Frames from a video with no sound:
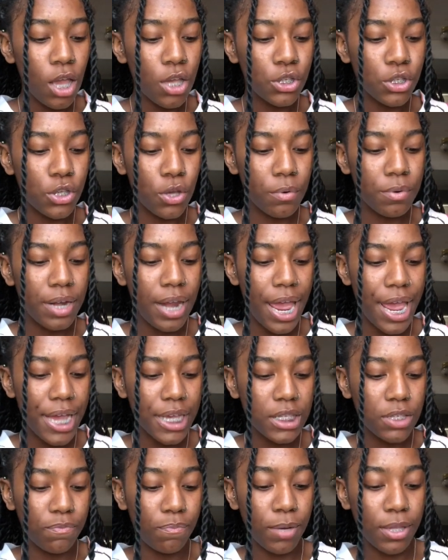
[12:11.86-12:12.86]
So
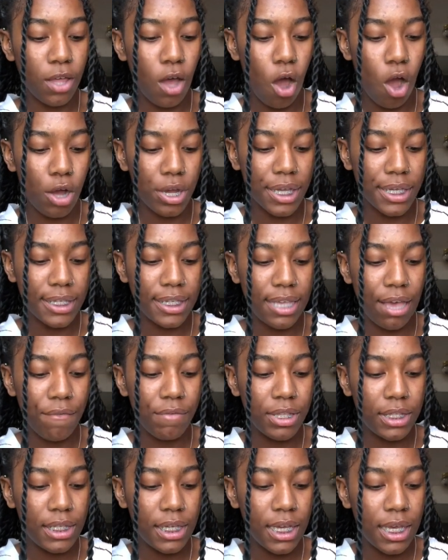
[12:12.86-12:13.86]
next, with August
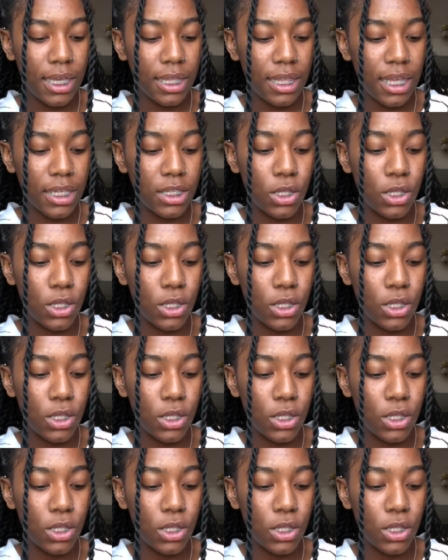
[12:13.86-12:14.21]
17th,